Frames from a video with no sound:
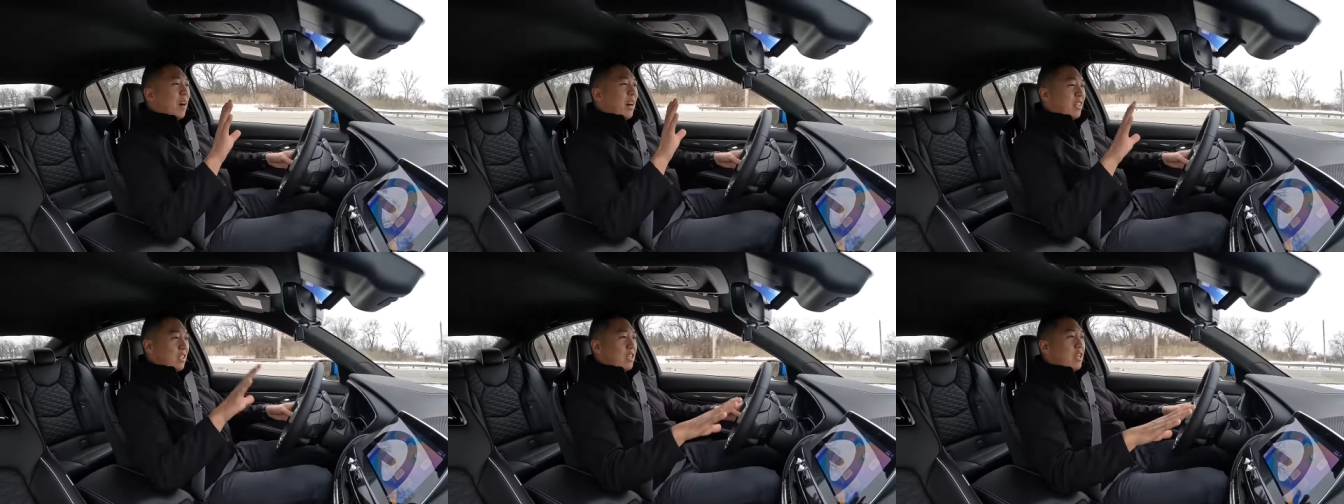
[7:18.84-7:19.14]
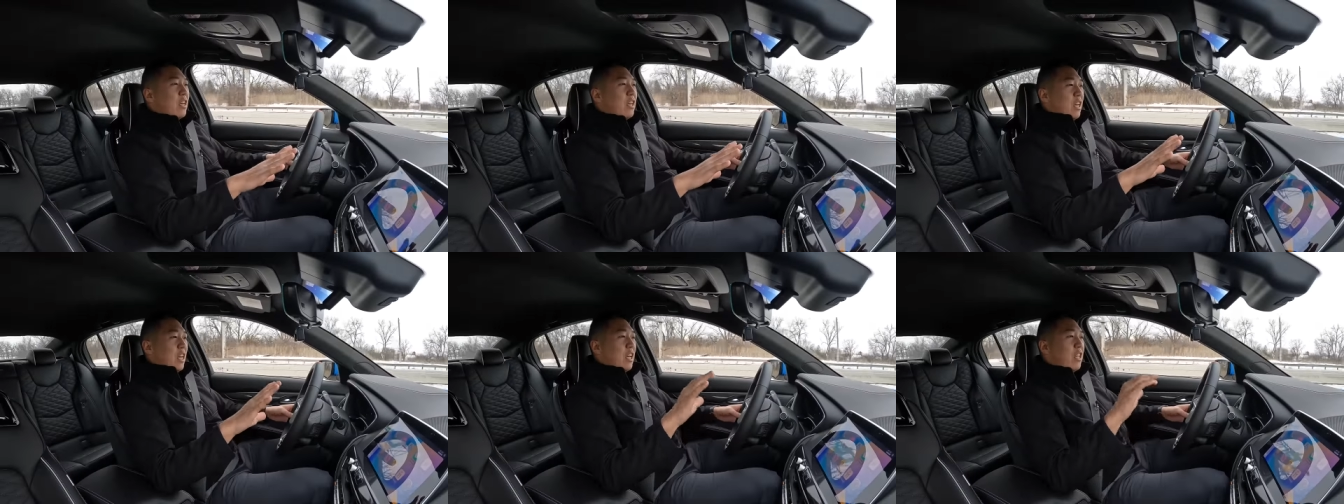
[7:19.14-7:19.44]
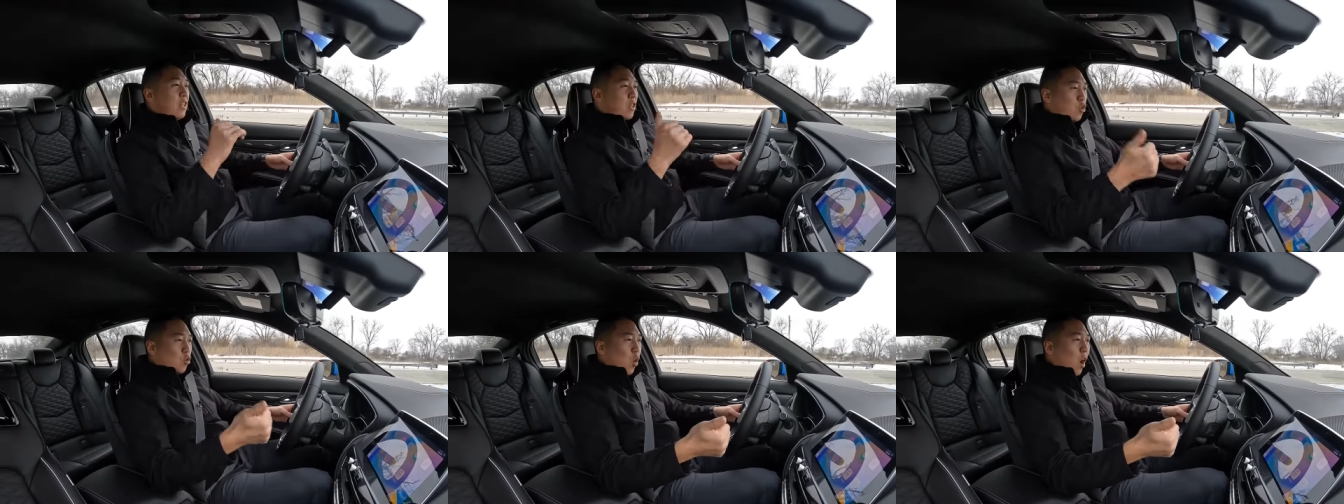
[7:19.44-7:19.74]
But
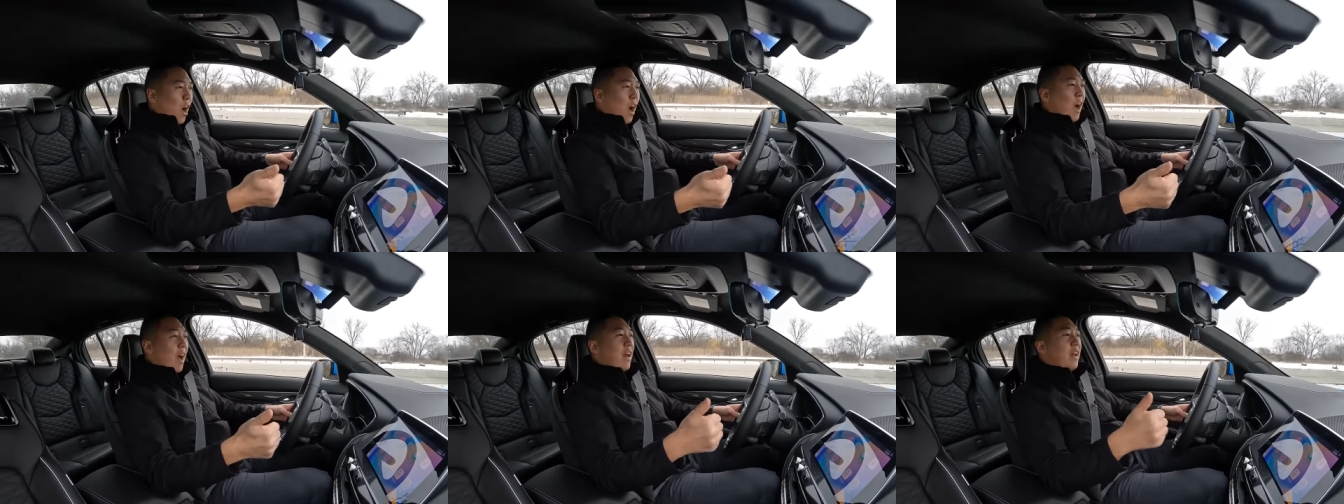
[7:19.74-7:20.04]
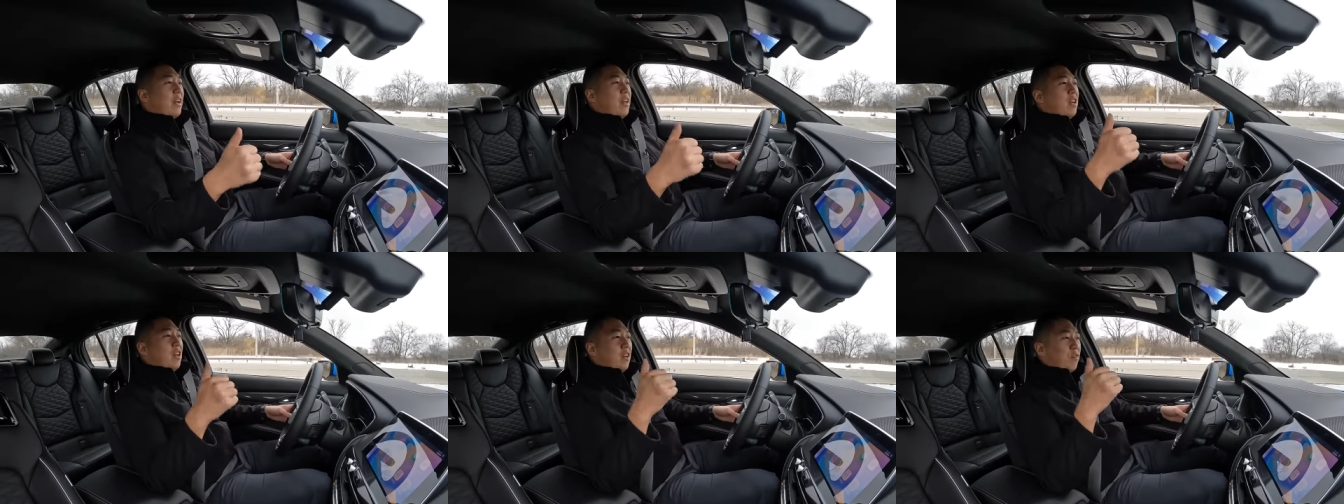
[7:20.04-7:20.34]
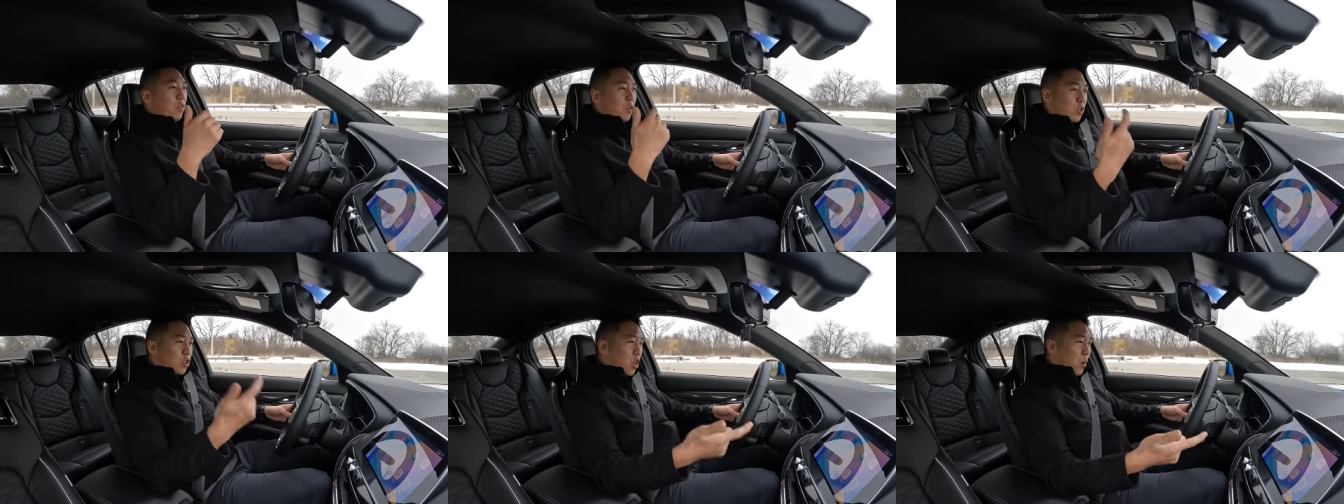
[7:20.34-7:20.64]
in the dry,
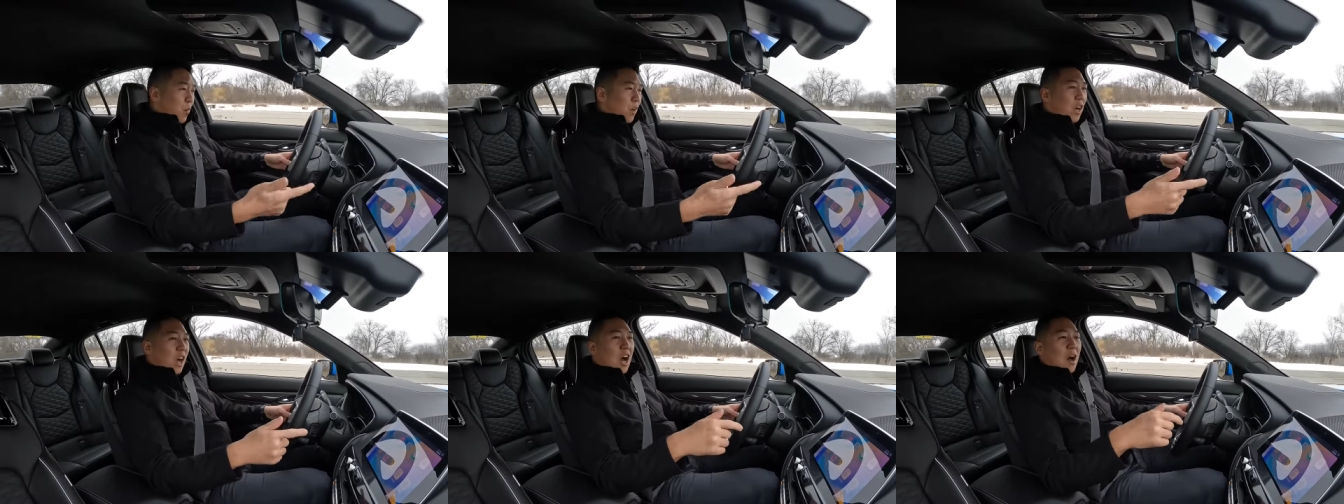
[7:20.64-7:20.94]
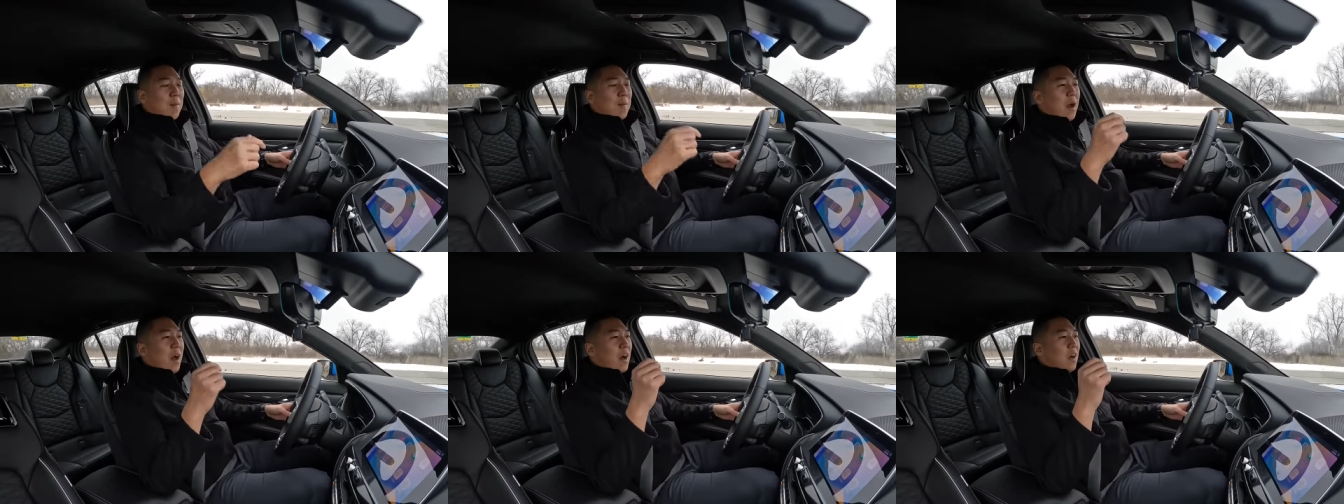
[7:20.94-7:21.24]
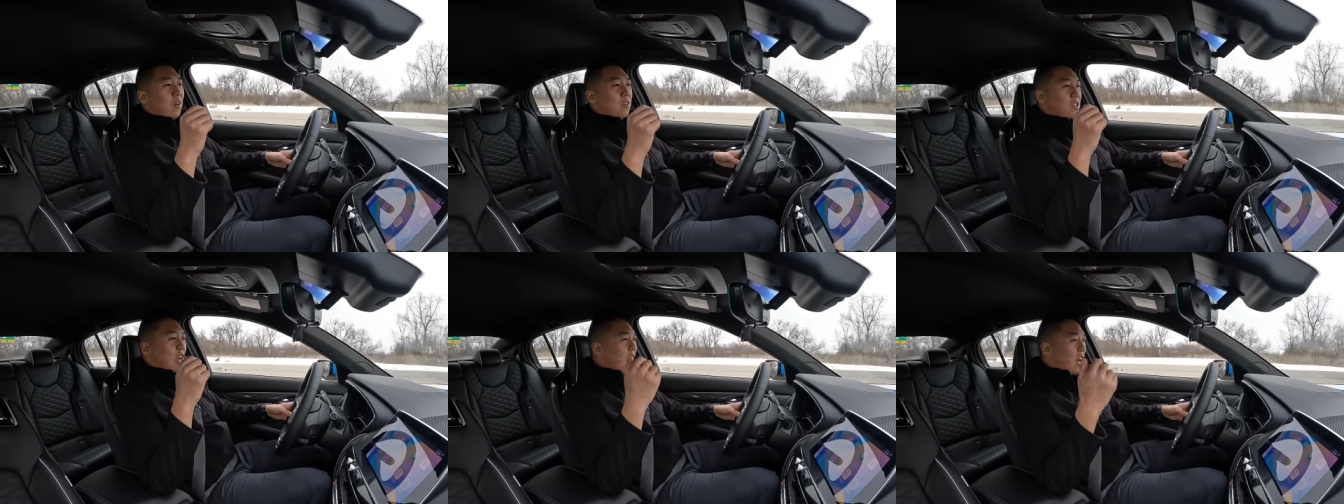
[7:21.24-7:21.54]
if you're on summer compounds,